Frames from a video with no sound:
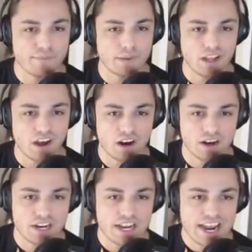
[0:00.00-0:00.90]

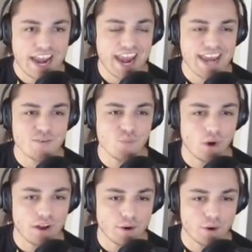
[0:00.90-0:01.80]
Pillar,
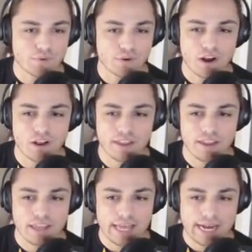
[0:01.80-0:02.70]
81 overall,
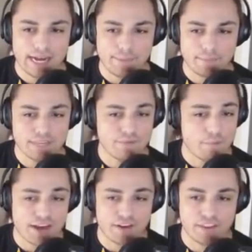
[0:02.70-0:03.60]
um, even
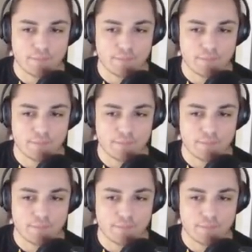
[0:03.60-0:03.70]
better than the